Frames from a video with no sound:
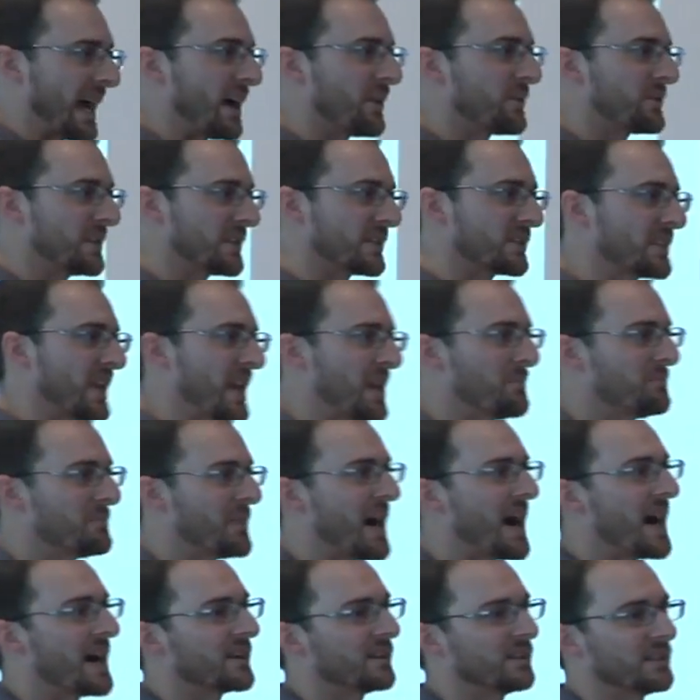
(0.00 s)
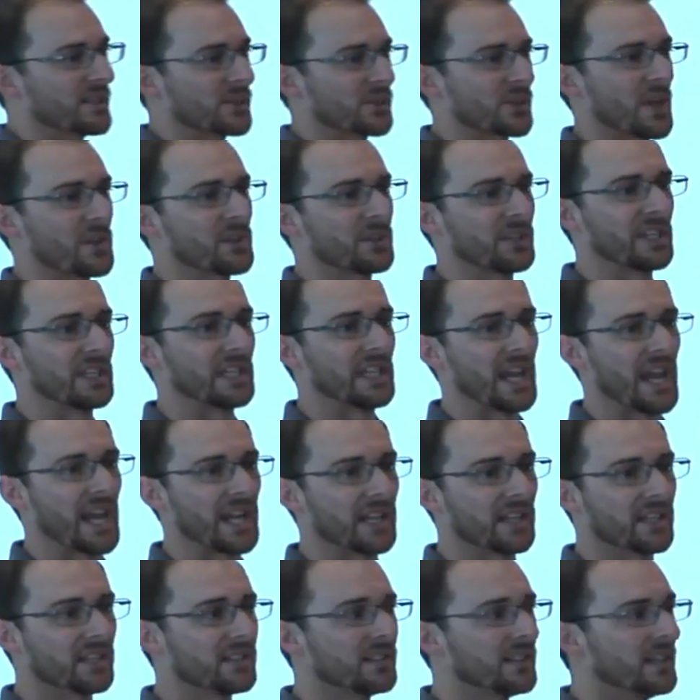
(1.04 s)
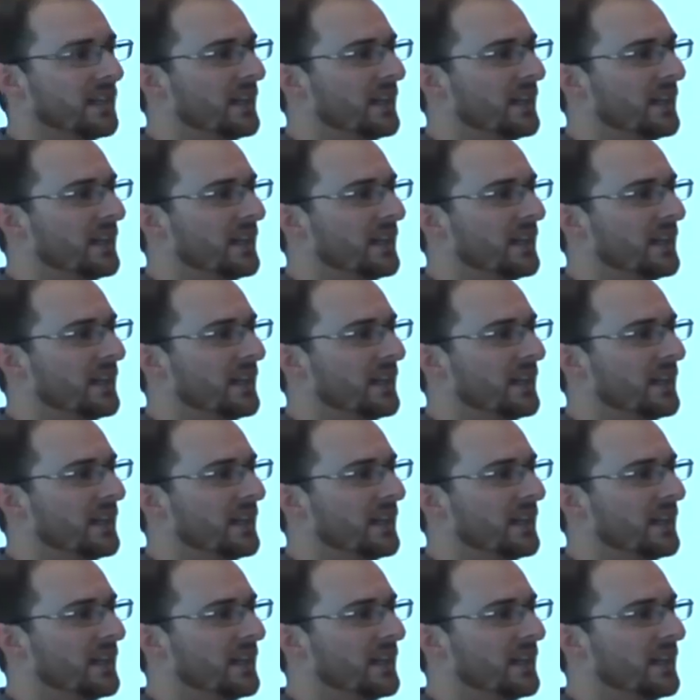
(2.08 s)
out the same model in southern Indiana.